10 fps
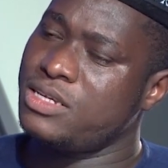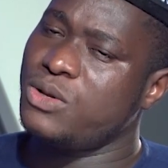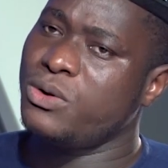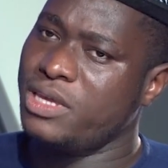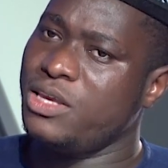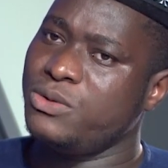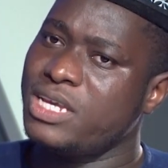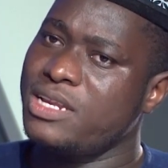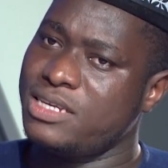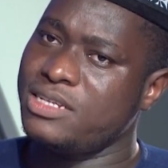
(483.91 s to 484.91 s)
Okay, you
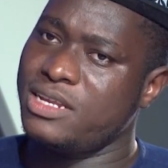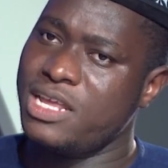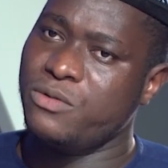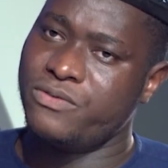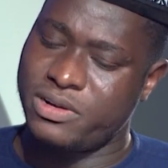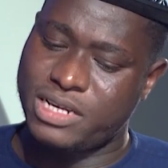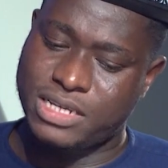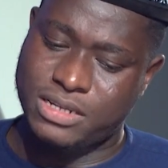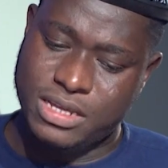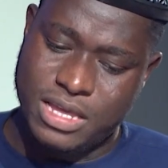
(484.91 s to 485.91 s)
said it's in the name of
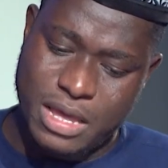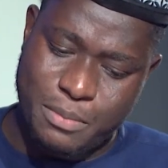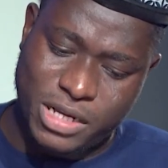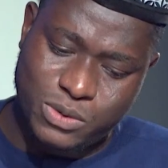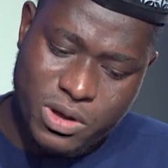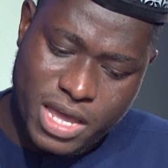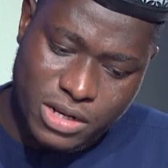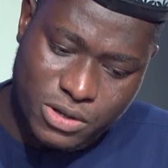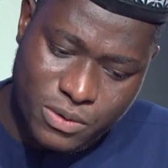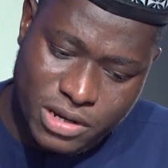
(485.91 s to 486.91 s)
religion, but where
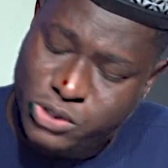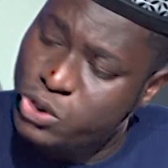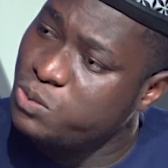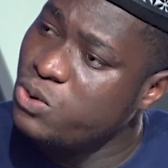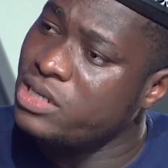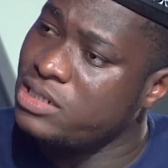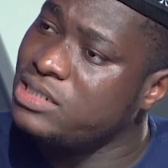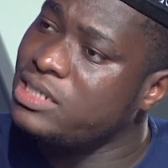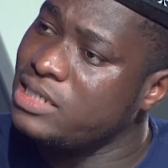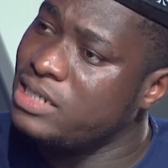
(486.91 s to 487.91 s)
in your religious book is it
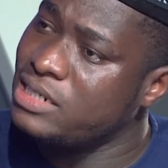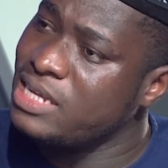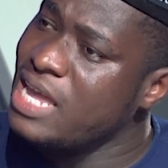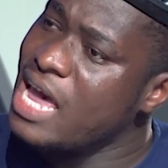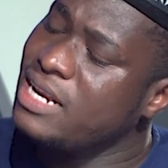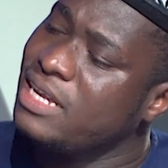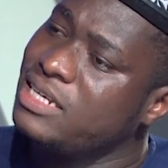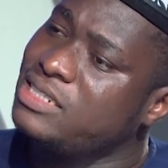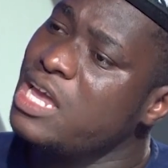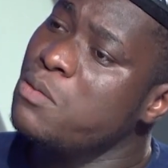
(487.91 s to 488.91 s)
stated? And he
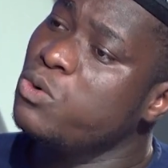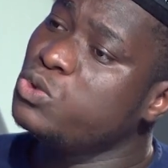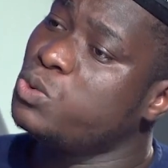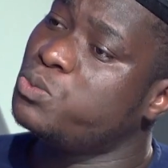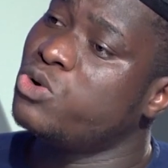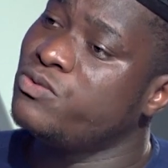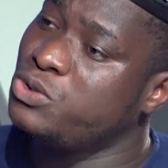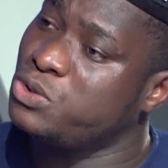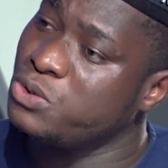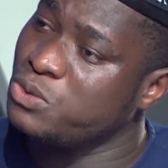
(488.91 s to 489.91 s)
is able to prove it
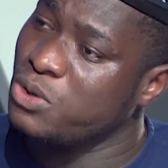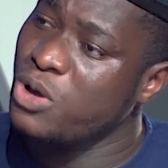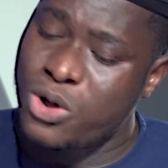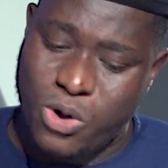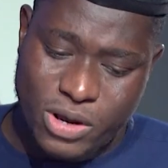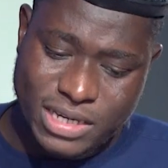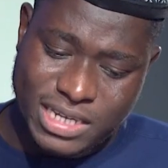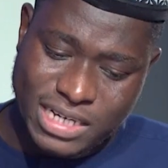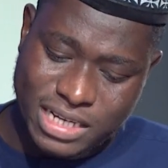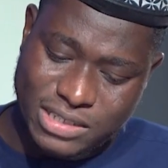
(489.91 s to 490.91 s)
to you. Or he
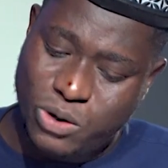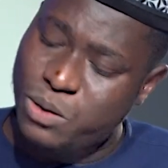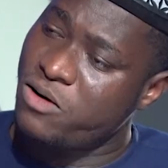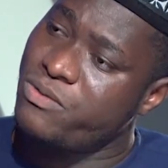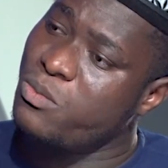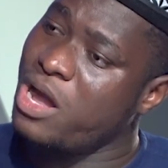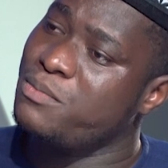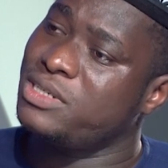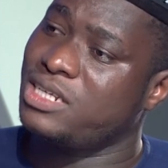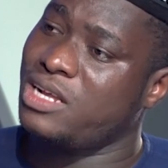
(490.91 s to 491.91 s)
says that the Holy Prophet
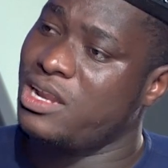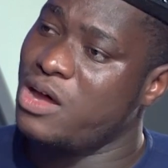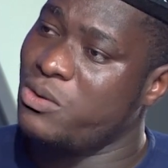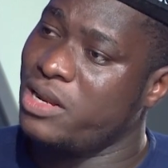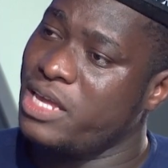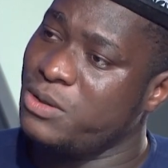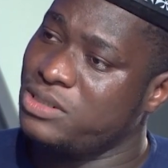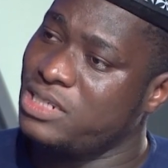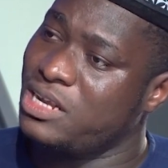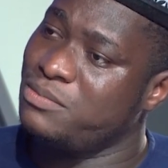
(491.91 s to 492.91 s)
Muhammad sallallahu alaihi
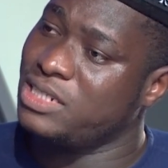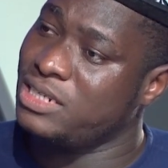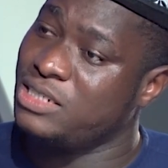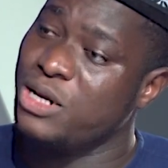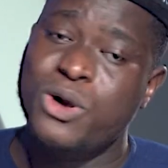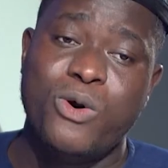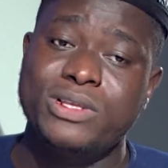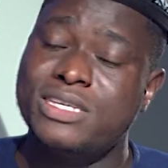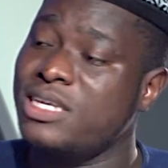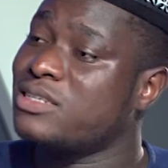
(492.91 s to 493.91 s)
wasallam did it, or
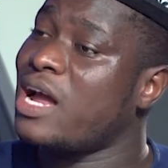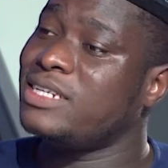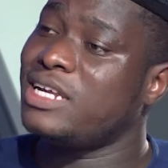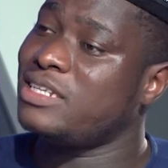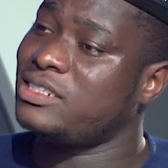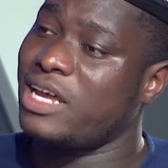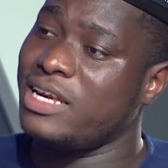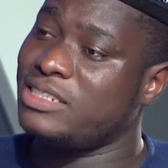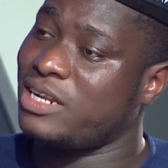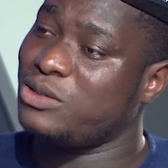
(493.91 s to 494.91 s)
Jesus Christ
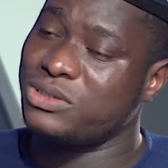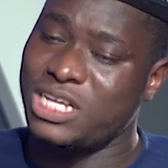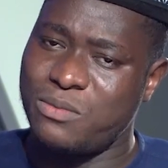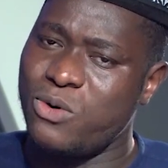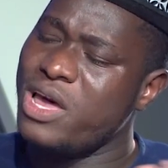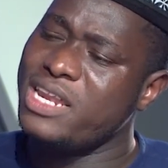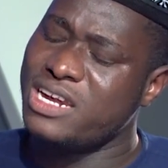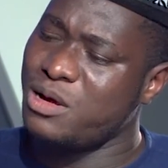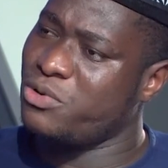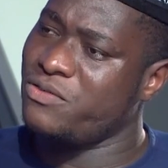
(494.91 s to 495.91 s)
alayhi salatu wasalam, or any
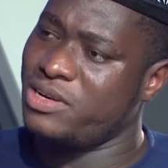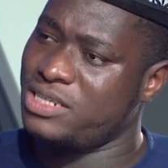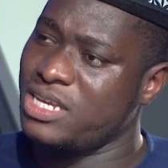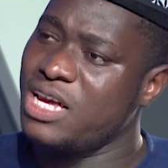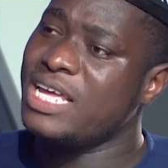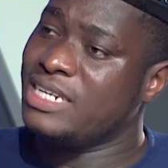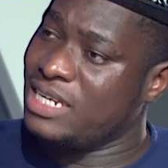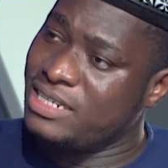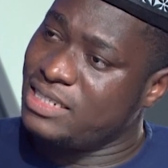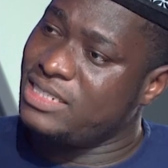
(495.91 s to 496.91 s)
other prophets
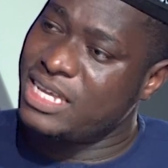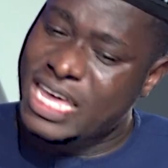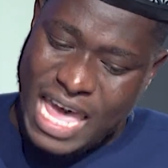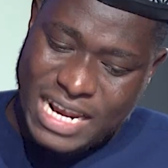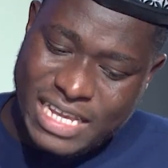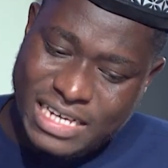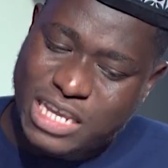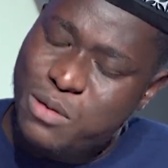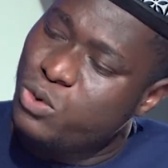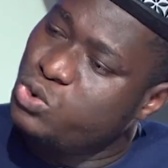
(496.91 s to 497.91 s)
did it. And he is
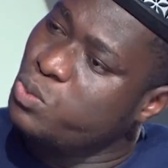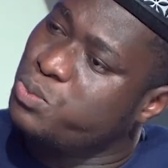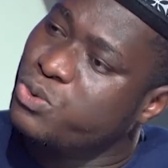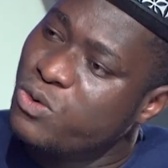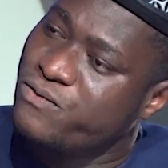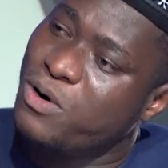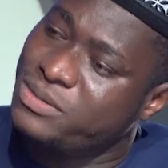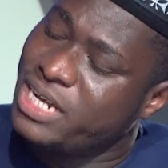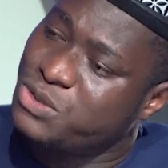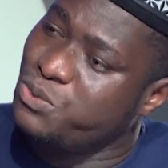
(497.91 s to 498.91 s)
able to prove from
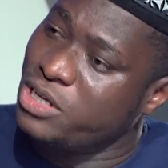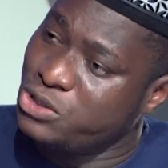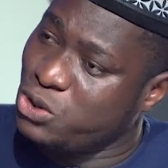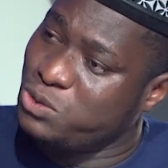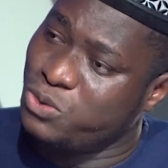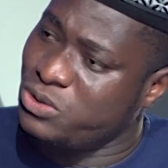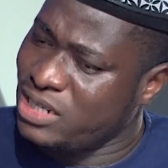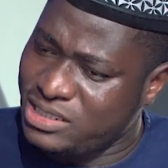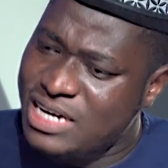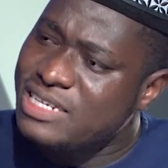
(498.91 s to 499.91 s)
that religious book,
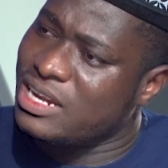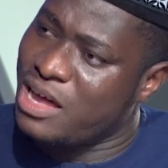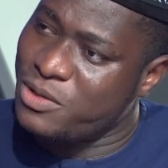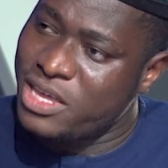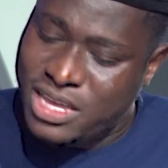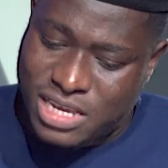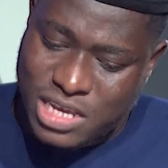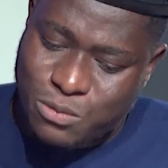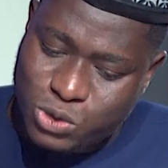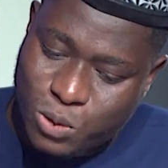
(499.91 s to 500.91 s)
let's say Islam, he's
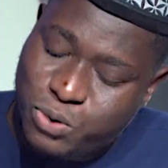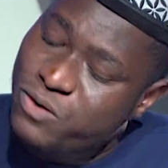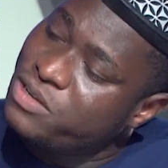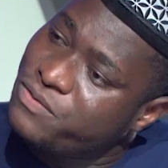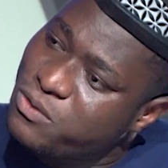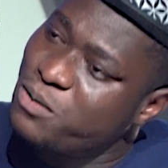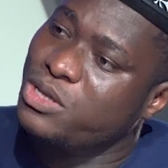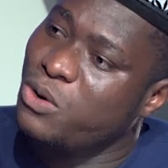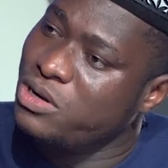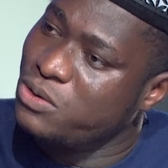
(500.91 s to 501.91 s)
able to prove it from
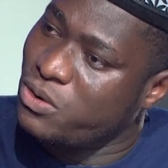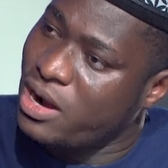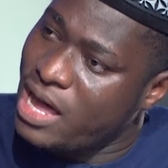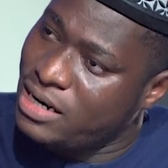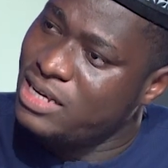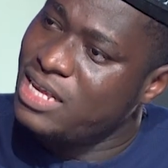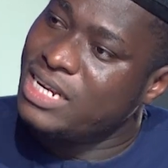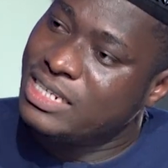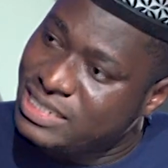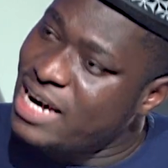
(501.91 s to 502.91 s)
the Holy Quran.
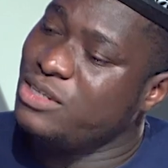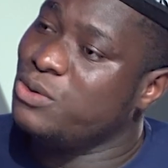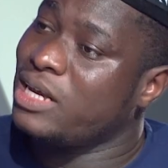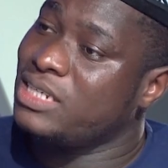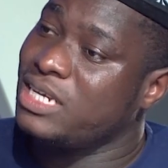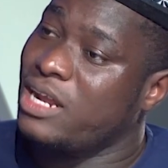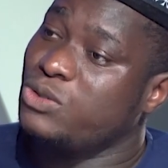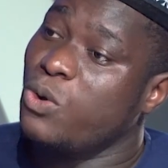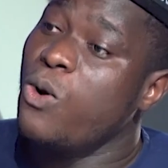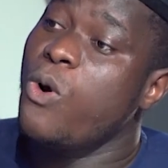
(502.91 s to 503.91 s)
Then you can say that,
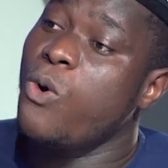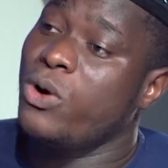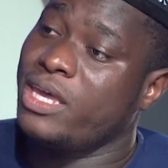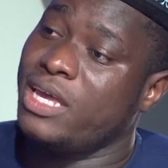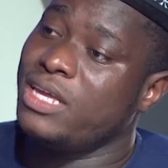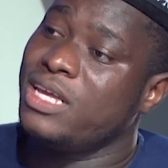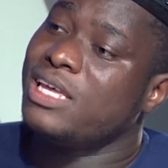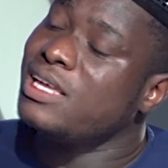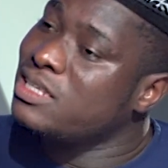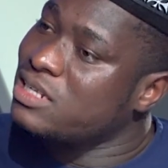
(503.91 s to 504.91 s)
oh, okay,
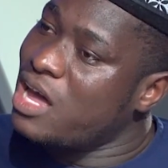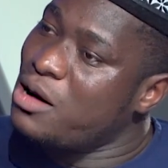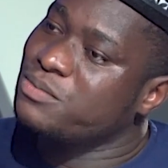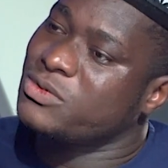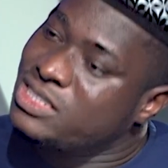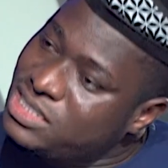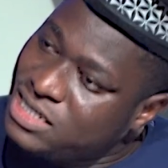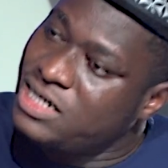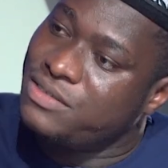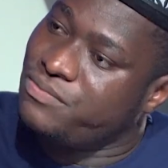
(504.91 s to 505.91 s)
Islam
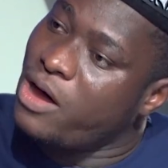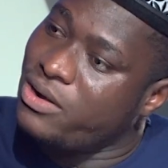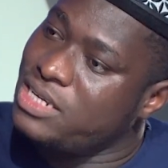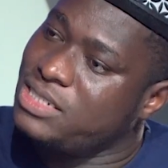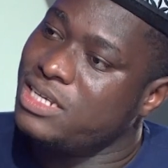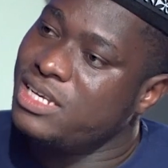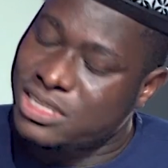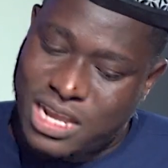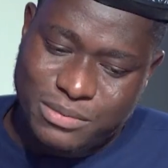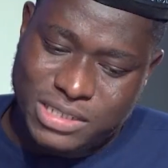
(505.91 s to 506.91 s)
teaches violence.
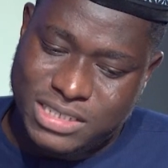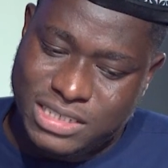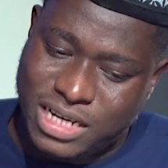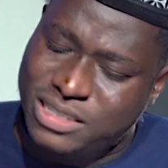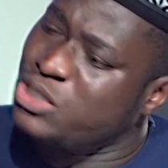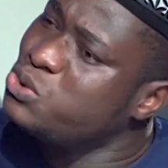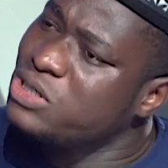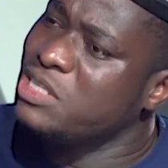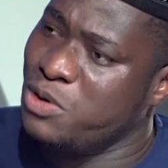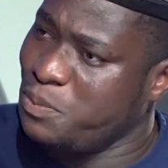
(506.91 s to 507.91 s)
Islam teaches that there
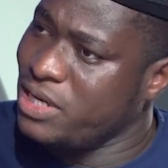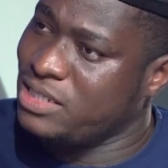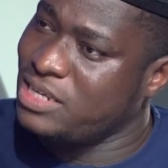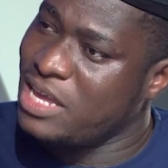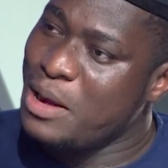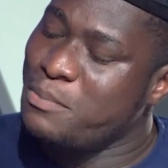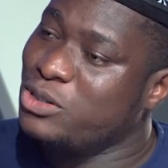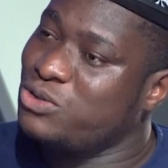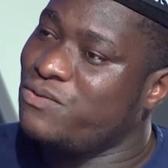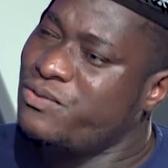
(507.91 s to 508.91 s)
shouldn't be peace. But
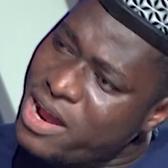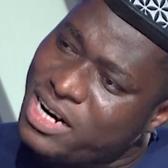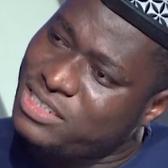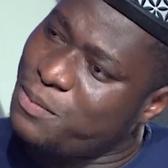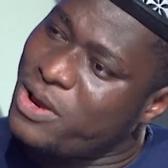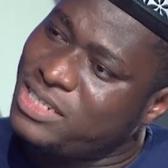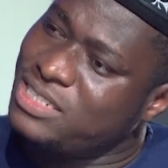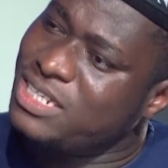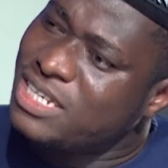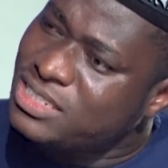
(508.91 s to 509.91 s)
so far as the
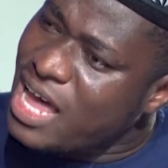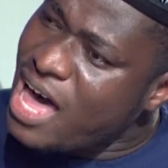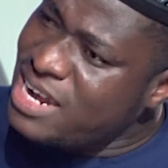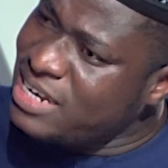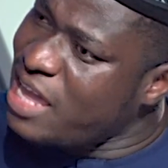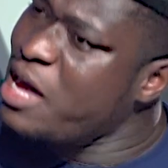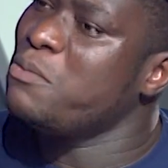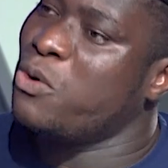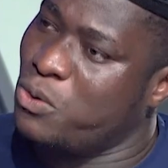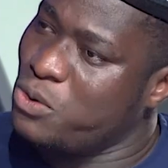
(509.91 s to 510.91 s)
person is
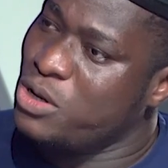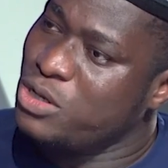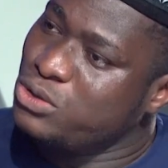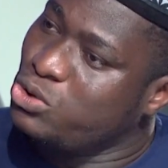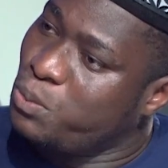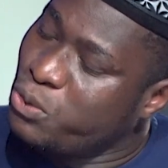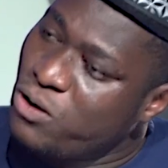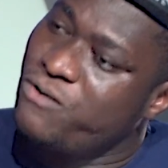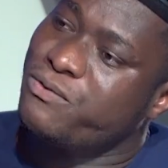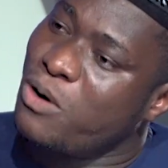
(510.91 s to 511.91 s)
unable to
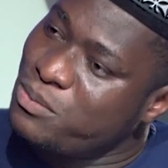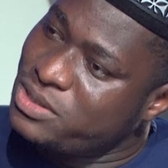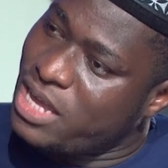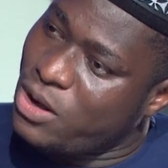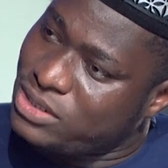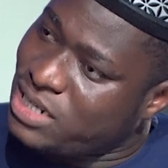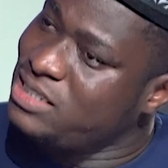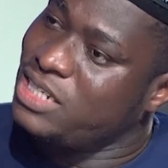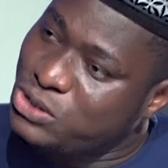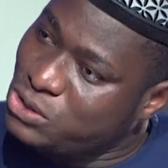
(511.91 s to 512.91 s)
prove from the
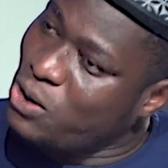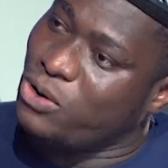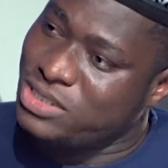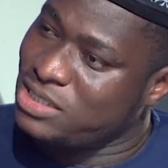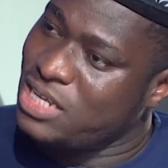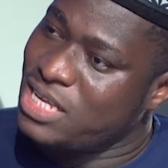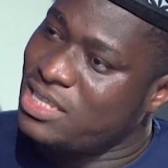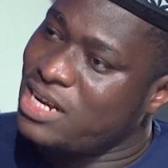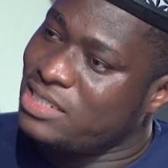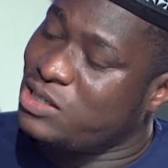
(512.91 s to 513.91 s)
authentic source,
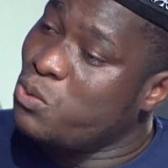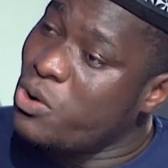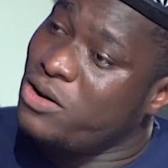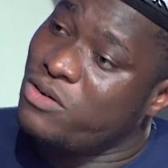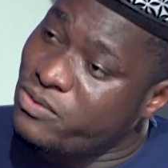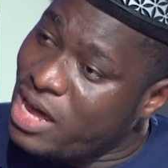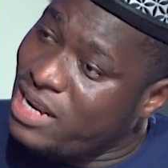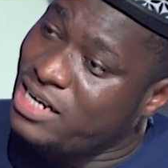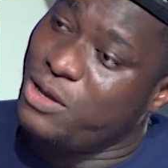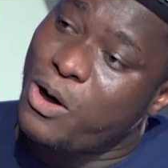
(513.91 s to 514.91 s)
that is the word of
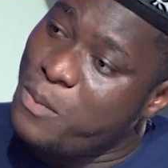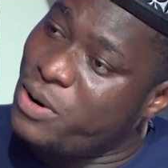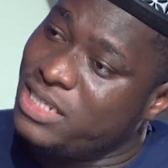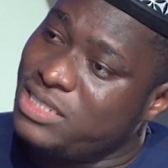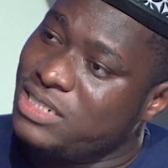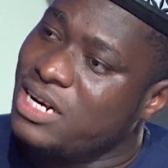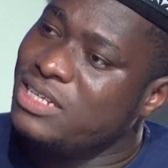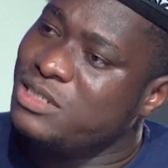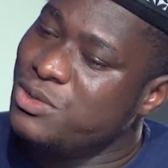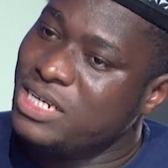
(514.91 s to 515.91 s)
Allah the Almighty, then
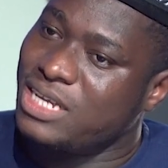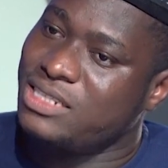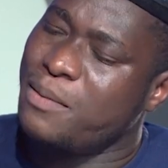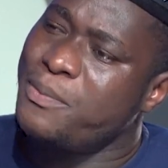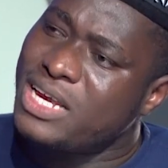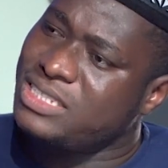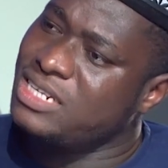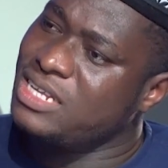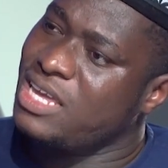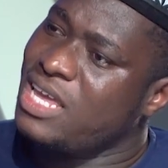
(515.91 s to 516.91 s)
it means that the
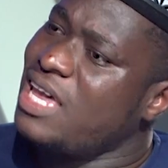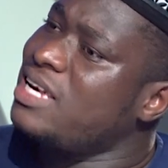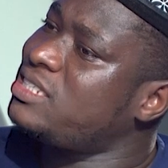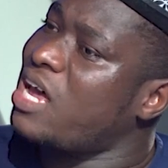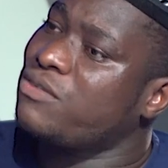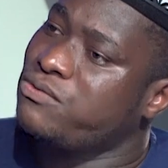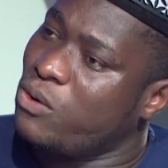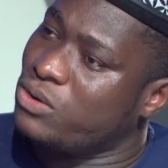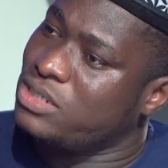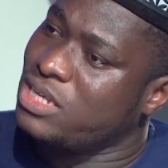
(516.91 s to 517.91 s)
person is at
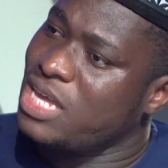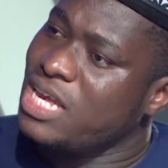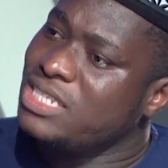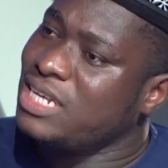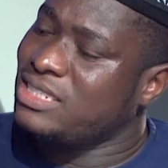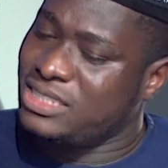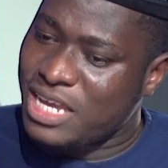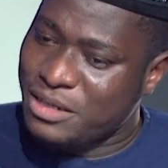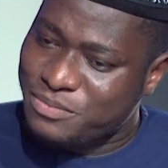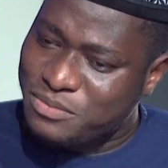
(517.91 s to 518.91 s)
fault. Just
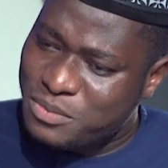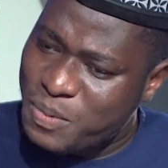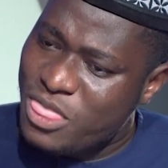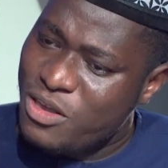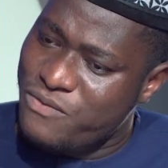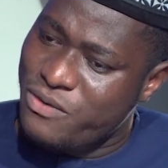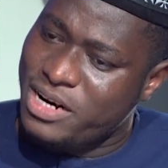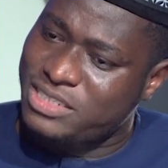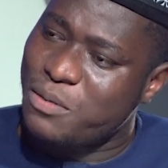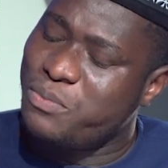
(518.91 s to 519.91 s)
say, for
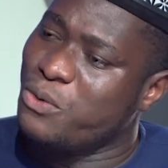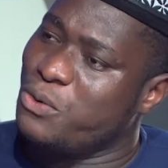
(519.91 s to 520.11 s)
example,